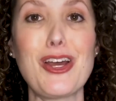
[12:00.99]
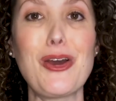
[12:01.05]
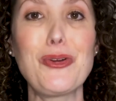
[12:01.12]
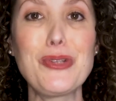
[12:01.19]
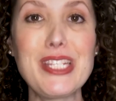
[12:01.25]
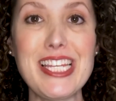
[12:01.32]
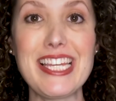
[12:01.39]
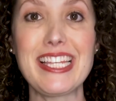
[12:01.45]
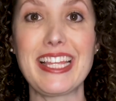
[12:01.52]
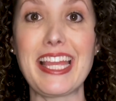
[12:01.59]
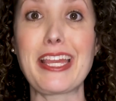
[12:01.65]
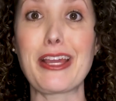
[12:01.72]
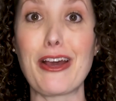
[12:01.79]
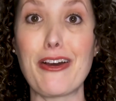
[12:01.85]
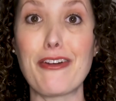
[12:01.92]
OT
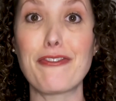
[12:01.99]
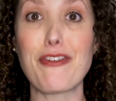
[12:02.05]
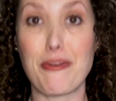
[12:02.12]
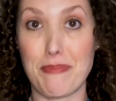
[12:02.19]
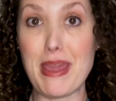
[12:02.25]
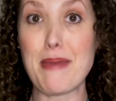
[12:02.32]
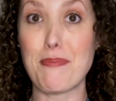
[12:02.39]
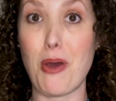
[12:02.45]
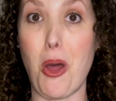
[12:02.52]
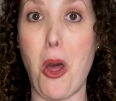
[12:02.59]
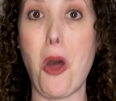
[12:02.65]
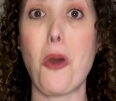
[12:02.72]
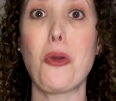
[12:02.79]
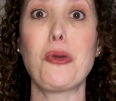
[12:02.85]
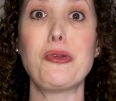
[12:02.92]
lingo for
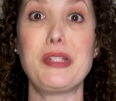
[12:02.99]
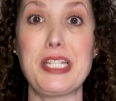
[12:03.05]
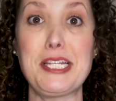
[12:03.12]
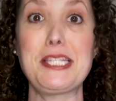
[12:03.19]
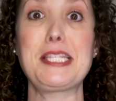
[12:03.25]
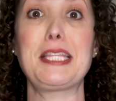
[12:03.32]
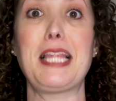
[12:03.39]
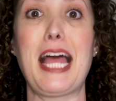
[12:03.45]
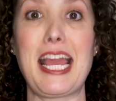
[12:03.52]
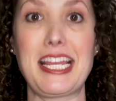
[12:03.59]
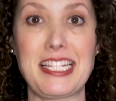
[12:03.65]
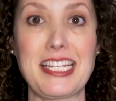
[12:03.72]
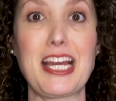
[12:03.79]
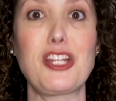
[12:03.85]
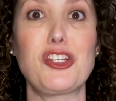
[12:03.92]
people who dislike
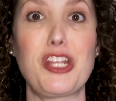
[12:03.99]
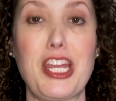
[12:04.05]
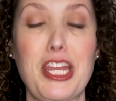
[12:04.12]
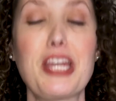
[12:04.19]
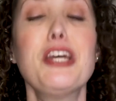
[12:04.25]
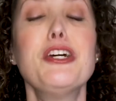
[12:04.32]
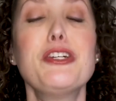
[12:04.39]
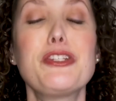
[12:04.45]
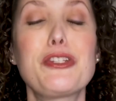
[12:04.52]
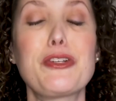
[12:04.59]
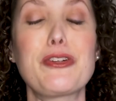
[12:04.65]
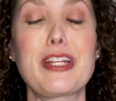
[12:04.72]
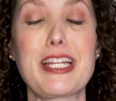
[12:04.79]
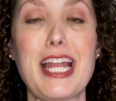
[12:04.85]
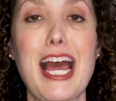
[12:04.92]
touching
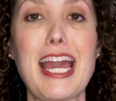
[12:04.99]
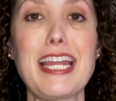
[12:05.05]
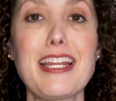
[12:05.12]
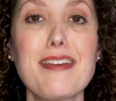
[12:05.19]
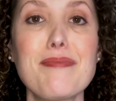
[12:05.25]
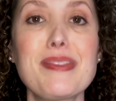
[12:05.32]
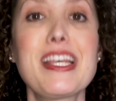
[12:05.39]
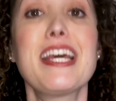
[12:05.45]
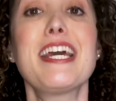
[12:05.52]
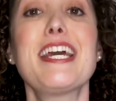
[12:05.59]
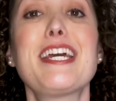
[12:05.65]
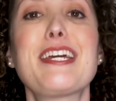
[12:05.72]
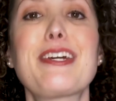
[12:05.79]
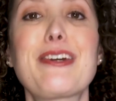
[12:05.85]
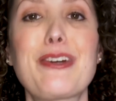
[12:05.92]
certain items,
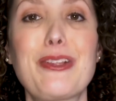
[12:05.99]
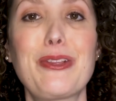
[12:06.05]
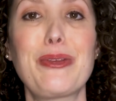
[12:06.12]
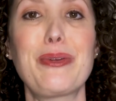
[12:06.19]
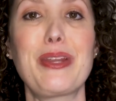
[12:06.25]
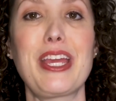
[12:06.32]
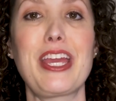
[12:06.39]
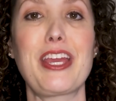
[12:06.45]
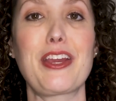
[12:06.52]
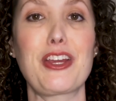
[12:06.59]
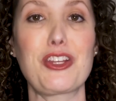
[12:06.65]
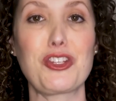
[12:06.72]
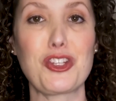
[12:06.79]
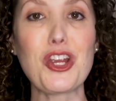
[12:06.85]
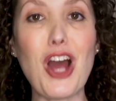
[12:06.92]
including
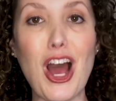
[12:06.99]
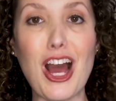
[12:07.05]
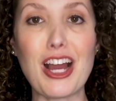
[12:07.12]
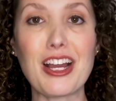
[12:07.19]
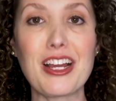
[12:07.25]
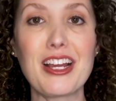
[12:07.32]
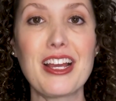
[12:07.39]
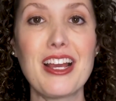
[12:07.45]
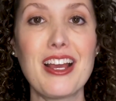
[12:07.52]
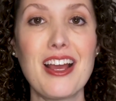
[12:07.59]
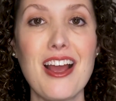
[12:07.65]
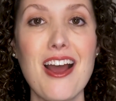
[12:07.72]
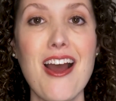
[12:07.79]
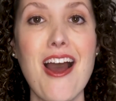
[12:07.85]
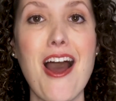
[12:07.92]
chalk.
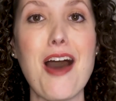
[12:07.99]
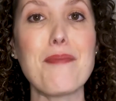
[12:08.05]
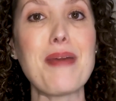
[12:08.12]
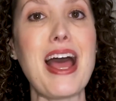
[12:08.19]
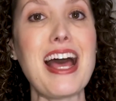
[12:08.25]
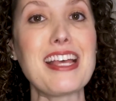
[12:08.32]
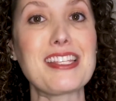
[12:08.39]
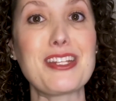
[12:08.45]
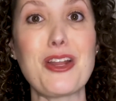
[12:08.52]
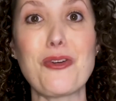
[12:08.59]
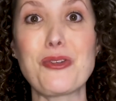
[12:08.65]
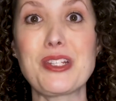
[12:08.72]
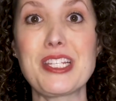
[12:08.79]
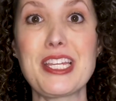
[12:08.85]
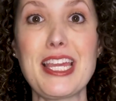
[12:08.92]
As an
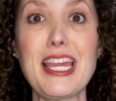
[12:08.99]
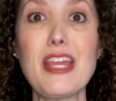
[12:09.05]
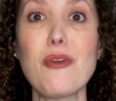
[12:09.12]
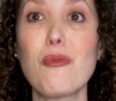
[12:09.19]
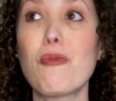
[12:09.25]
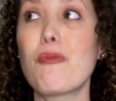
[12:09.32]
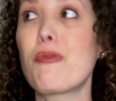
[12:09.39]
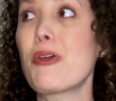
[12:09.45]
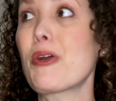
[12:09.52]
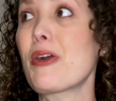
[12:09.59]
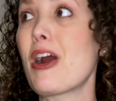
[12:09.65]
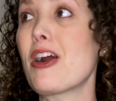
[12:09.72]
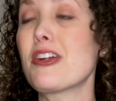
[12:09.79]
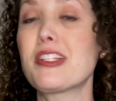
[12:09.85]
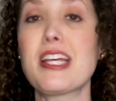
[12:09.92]
OT, there
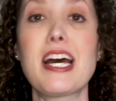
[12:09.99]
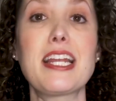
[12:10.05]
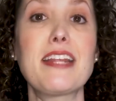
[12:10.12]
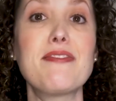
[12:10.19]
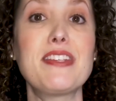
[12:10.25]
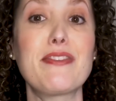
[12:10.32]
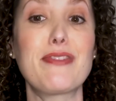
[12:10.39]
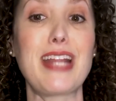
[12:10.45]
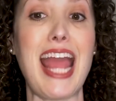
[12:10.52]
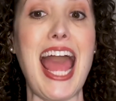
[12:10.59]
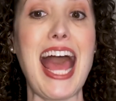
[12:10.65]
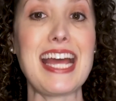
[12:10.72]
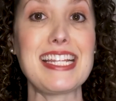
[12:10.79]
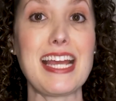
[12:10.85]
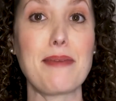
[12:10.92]
are a ton of different
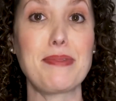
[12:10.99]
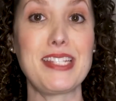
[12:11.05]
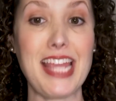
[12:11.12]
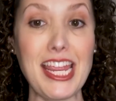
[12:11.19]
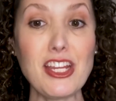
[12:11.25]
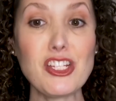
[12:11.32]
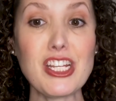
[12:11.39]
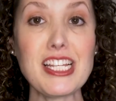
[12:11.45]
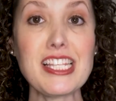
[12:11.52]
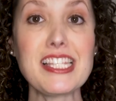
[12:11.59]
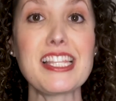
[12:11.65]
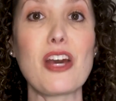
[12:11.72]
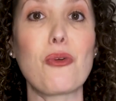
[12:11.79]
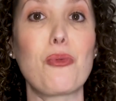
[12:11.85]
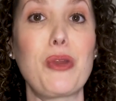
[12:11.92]
adaptations
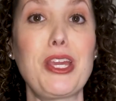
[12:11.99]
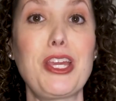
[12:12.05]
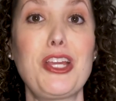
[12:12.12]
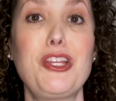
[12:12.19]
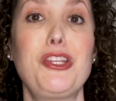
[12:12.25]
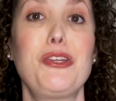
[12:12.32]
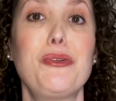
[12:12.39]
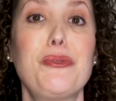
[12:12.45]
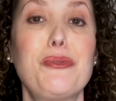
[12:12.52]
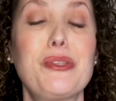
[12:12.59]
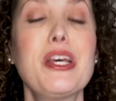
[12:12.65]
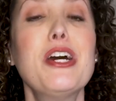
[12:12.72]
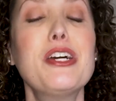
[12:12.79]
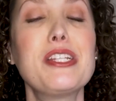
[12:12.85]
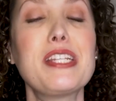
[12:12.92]
that we can use
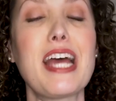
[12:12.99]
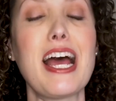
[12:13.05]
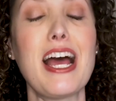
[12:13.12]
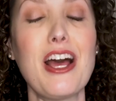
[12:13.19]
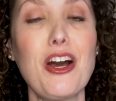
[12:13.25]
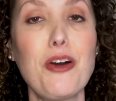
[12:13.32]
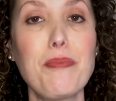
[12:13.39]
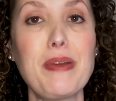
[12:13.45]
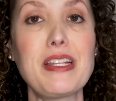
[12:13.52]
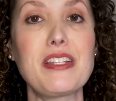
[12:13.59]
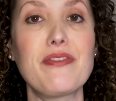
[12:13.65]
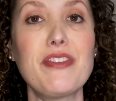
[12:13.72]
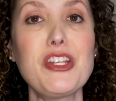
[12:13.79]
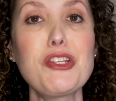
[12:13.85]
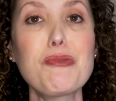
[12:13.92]
to help
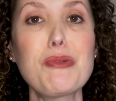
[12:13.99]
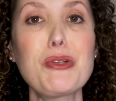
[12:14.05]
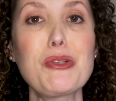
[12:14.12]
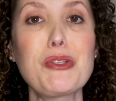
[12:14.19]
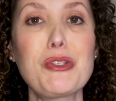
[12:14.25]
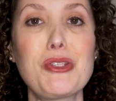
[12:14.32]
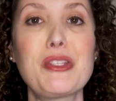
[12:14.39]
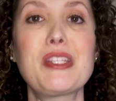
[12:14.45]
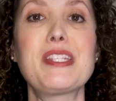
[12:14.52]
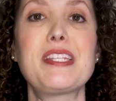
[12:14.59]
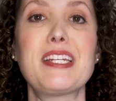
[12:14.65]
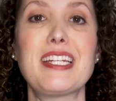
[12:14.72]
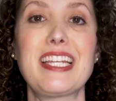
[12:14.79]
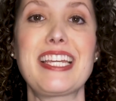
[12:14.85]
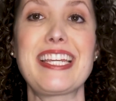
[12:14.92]
individuals to
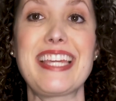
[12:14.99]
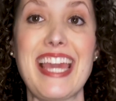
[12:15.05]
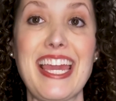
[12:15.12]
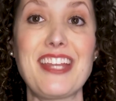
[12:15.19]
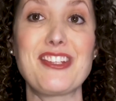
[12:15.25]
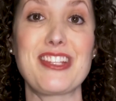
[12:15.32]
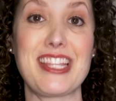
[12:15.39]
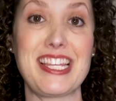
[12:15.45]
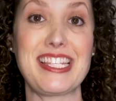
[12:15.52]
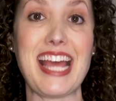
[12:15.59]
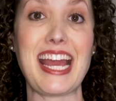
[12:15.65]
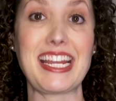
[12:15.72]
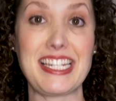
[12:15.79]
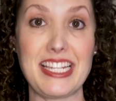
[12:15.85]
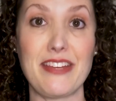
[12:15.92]
still engage in this
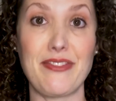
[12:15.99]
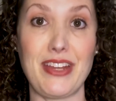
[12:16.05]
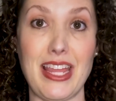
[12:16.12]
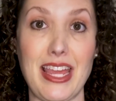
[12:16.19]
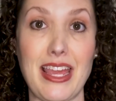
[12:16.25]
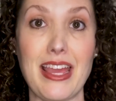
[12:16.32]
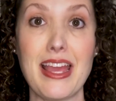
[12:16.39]
activity.